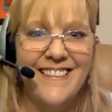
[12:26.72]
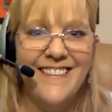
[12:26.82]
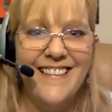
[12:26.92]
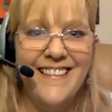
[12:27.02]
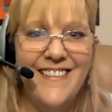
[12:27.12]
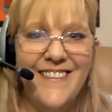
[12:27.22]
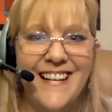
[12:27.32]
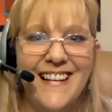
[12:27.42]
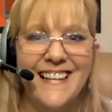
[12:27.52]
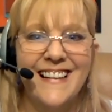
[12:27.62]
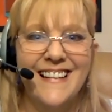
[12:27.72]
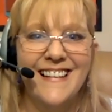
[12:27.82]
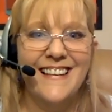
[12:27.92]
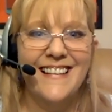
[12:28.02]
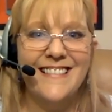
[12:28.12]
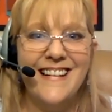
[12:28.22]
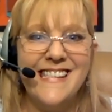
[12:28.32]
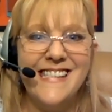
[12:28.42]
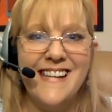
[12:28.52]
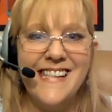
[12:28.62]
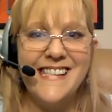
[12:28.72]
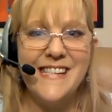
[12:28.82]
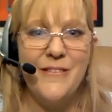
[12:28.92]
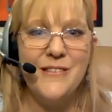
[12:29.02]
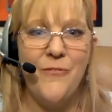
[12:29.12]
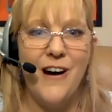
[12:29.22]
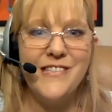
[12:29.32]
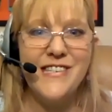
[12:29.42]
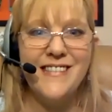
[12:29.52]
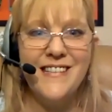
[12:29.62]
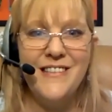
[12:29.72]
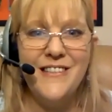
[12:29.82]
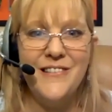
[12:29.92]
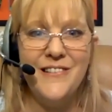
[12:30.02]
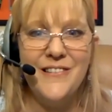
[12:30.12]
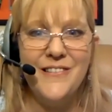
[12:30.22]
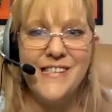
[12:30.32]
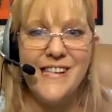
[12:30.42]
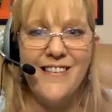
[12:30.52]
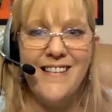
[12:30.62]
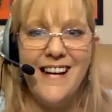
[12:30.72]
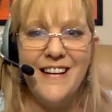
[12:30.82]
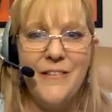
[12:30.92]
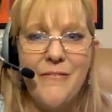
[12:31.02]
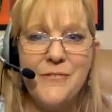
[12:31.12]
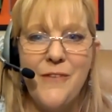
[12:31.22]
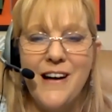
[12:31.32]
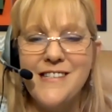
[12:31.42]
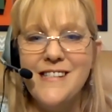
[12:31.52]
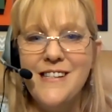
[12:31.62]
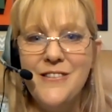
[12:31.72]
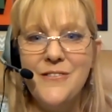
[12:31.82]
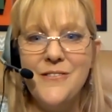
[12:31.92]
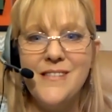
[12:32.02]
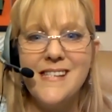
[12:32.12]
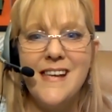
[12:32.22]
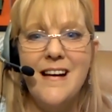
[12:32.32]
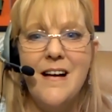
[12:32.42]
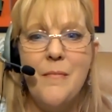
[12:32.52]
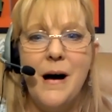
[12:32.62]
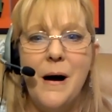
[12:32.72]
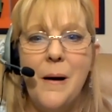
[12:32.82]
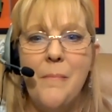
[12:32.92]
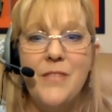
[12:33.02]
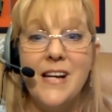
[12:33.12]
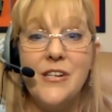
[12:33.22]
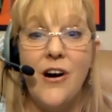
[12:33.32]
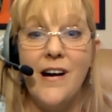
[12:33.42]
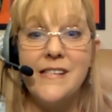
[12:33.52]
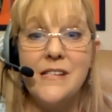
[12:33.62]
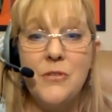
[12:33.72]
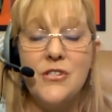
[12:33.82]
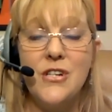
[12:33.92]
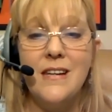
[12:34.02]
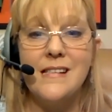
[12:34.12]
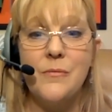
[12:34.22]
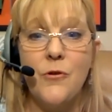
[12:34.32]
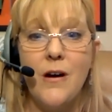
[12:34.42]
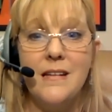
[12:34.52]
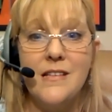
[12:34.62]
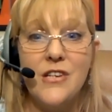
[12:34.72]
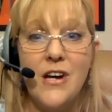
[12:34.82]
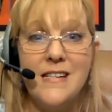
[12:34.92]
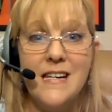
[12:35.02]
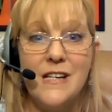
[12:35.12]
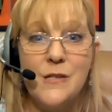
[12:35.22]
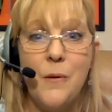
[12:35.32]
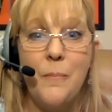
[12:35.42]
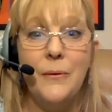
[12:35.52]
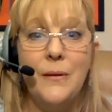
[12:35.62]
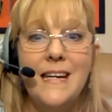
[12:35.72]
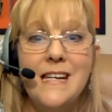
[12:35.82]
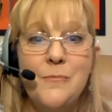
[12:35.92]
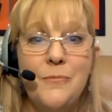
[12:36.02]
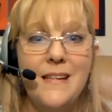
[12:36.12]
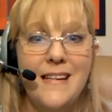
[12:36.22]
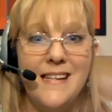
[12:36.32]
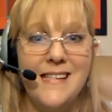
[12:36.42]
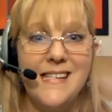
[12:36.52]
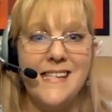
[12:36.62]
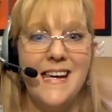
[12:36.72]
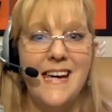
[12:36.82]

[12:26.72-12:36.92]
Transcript: Hello. All right. Sounds like someone is watching the news. All right. Whoever's watching the news, um, that's awesome because you can get some great niche ideas. But please, please